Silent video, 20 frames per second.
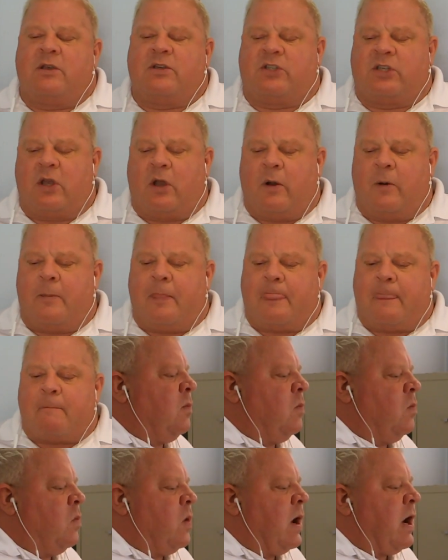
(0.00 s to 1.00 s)
So
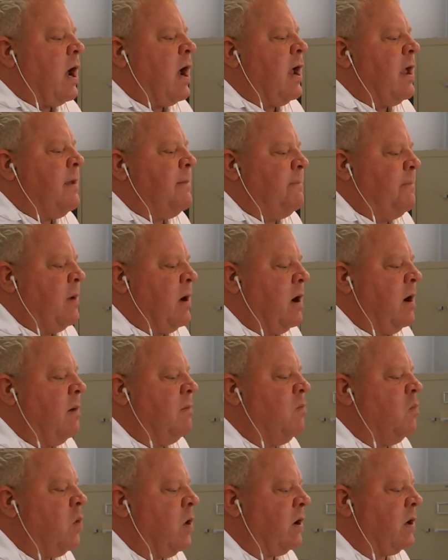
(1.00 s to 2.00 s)
when
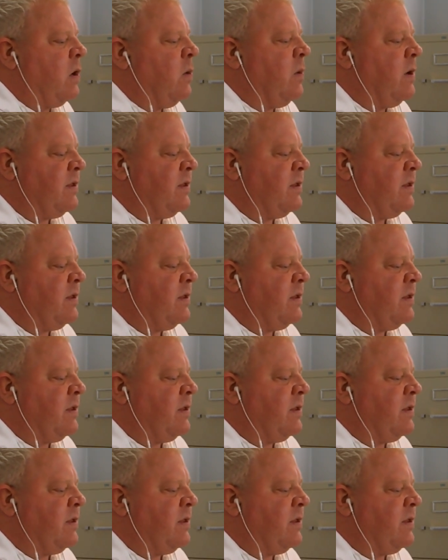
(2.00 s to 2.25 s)
I'm working